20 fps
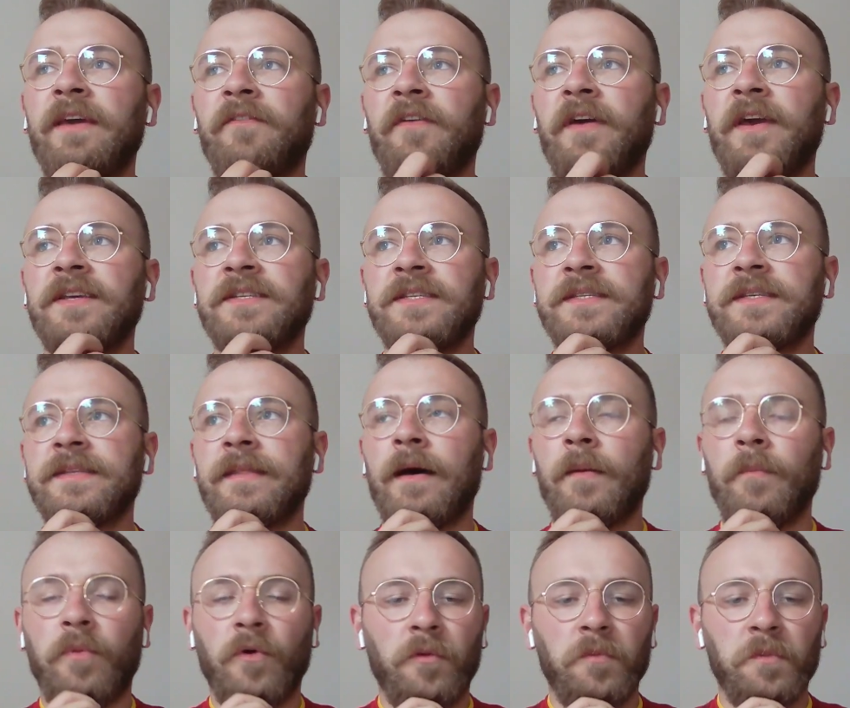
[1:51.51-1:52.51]
faces in
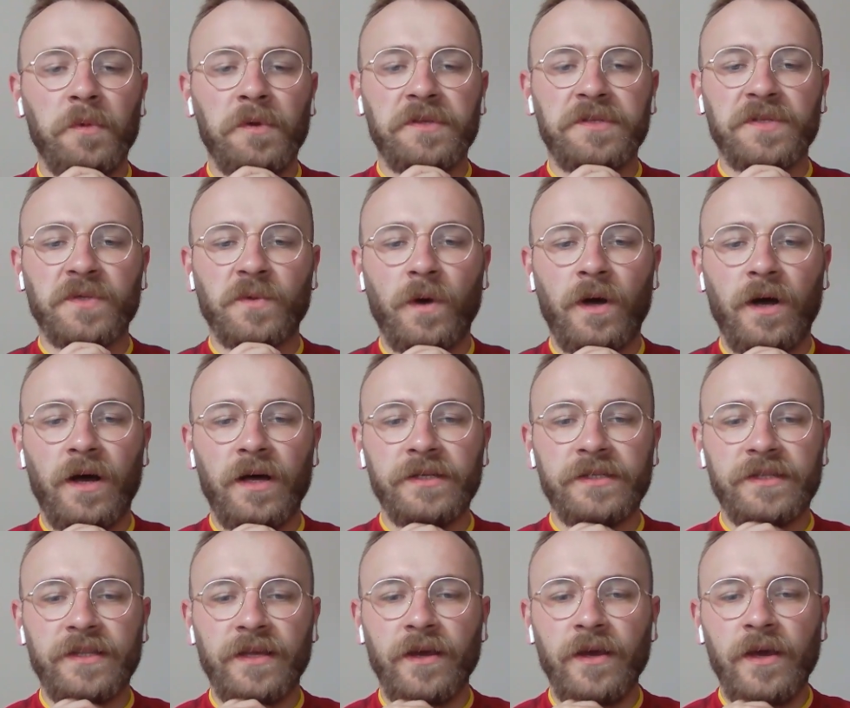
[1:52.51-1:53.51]
that Bournemouth
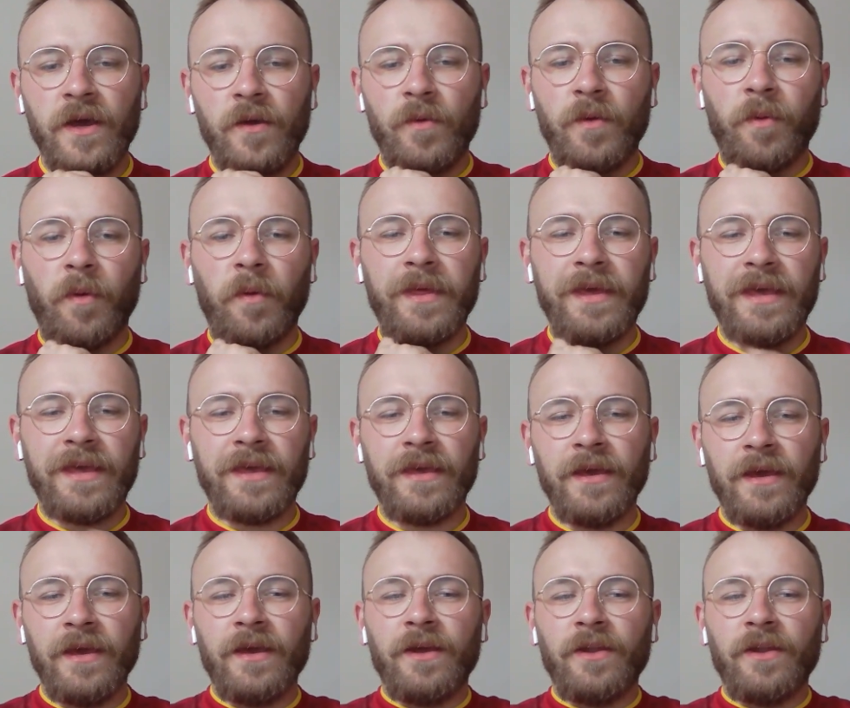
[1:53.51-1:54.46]
squad that we probably